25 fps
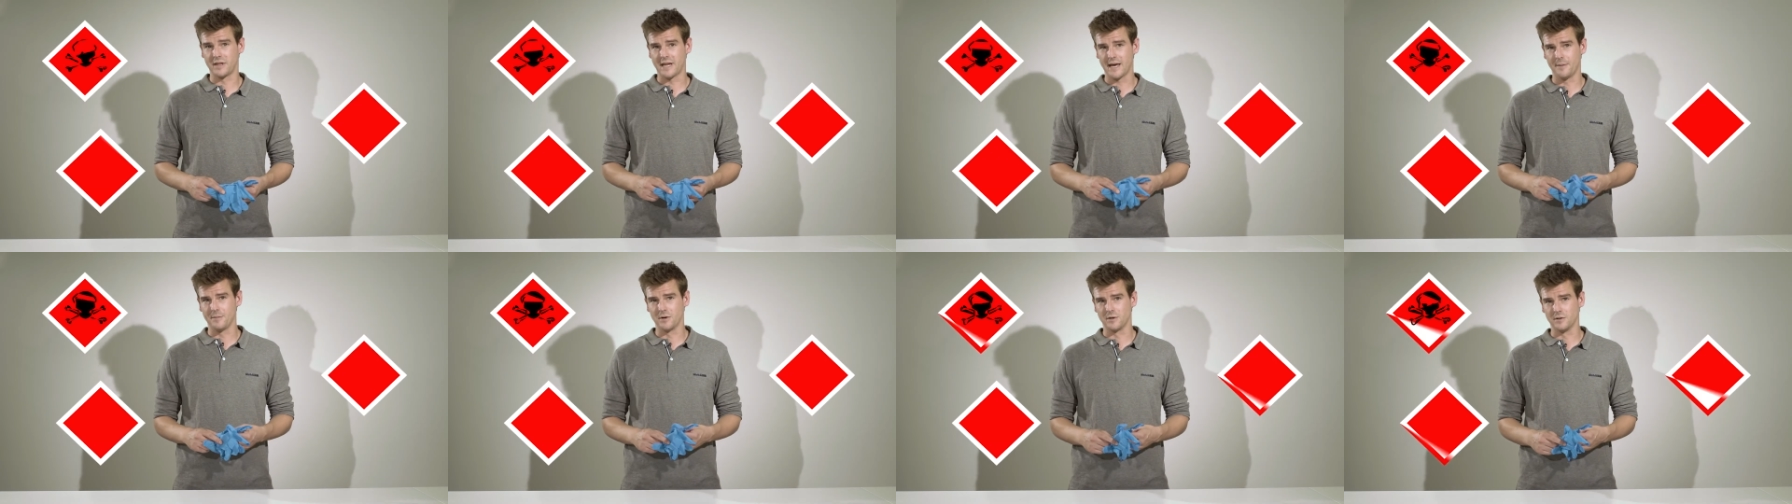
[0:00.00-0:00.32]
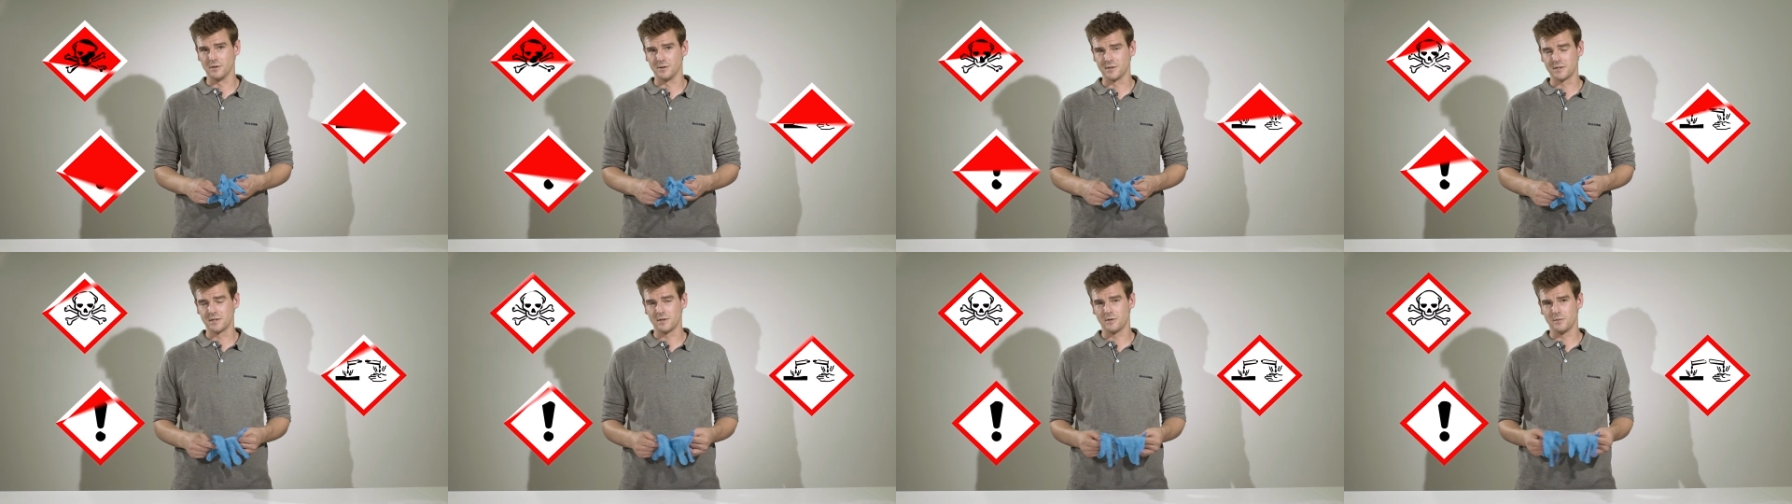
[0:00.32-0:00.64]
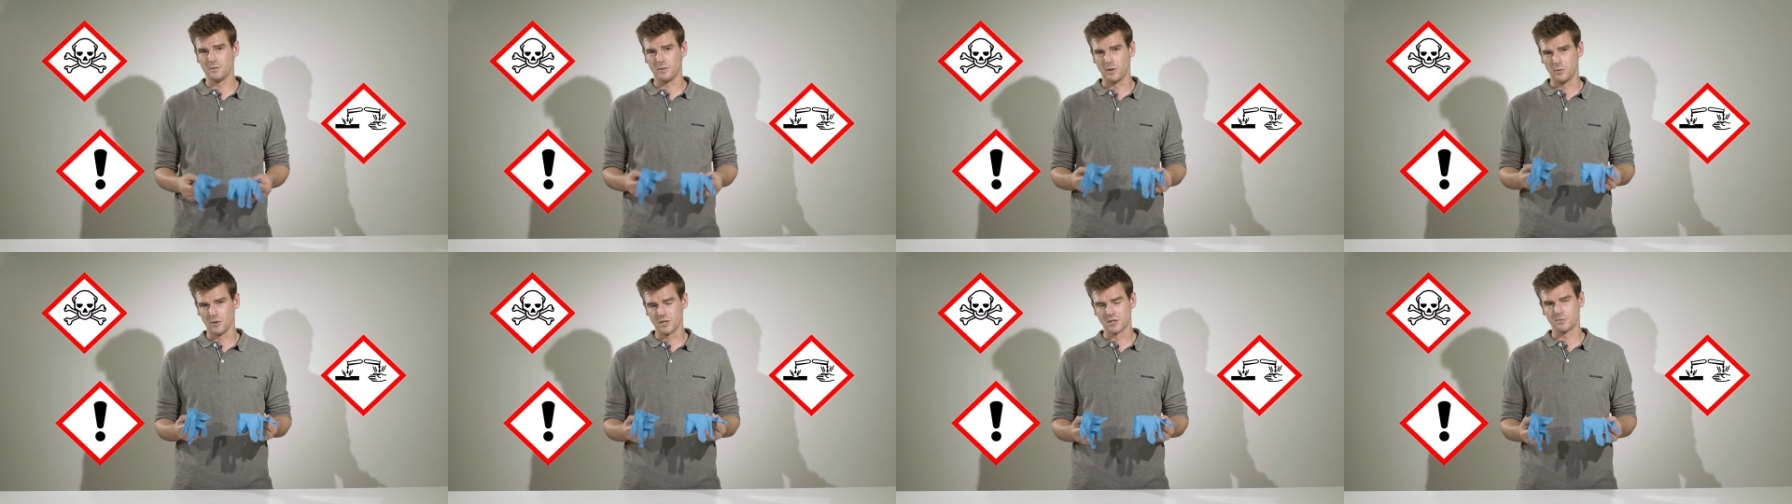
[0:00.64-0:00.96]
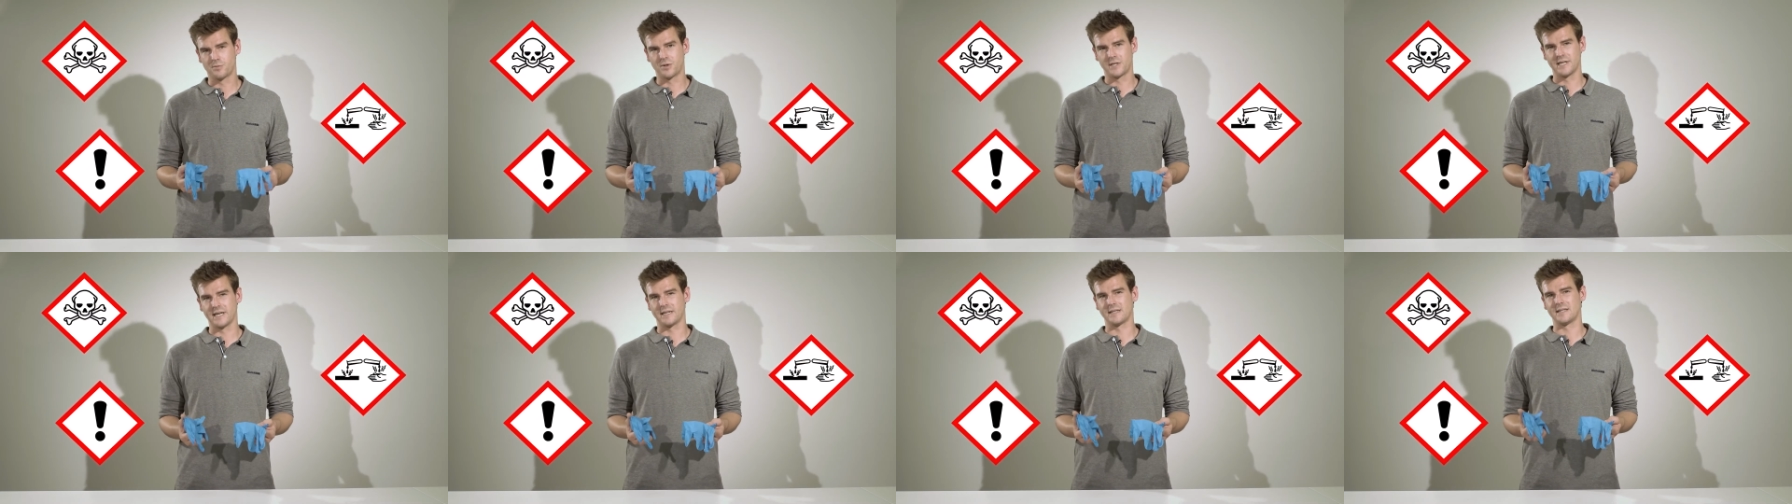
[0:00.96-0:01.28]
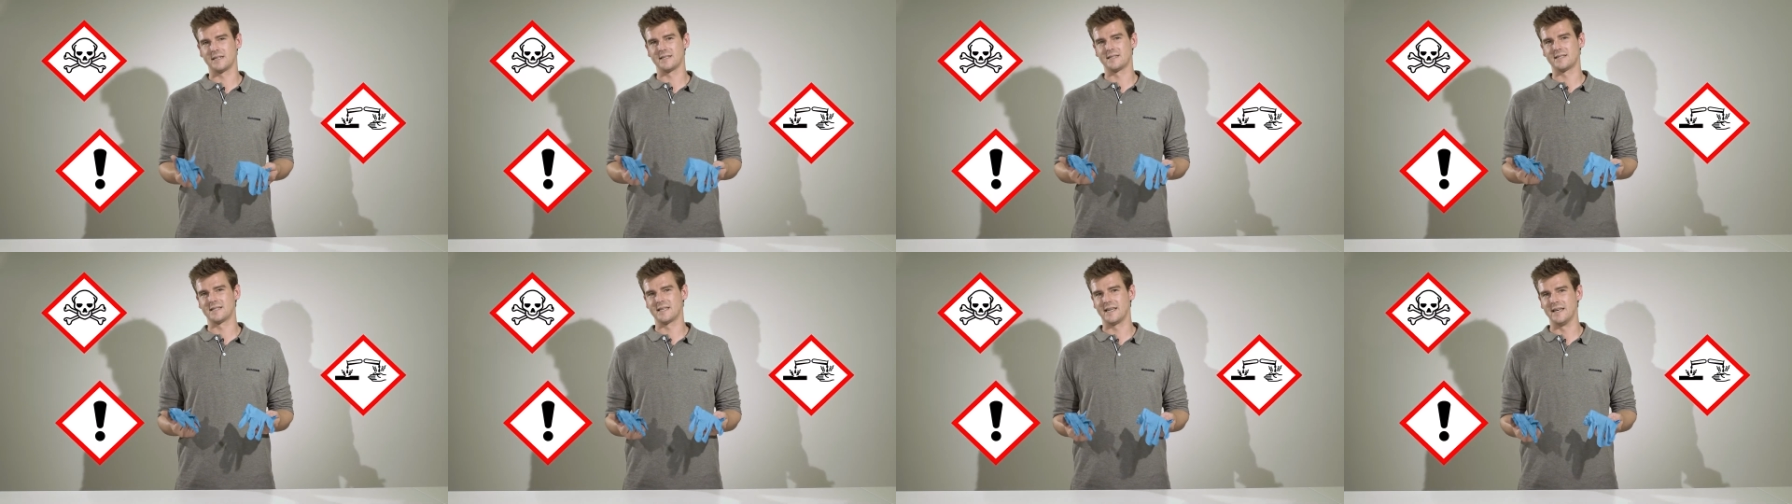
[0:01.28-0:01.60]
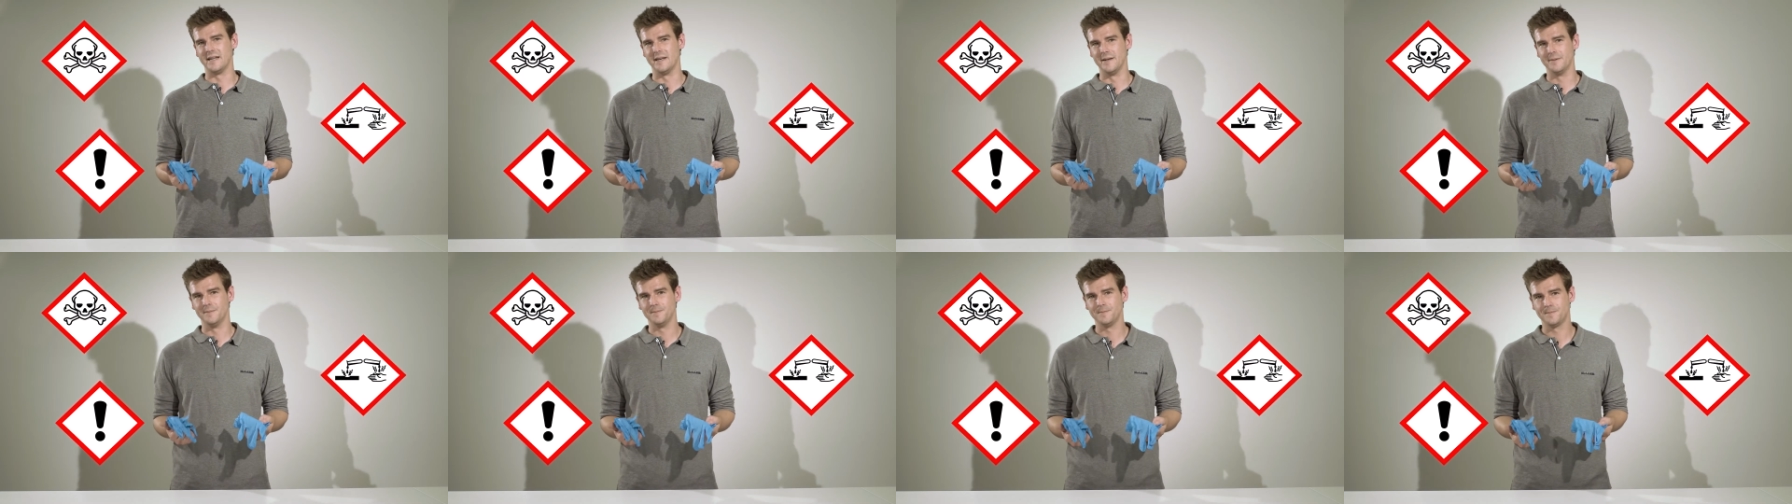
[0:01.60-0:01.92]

chemicals, we want to protect our skin.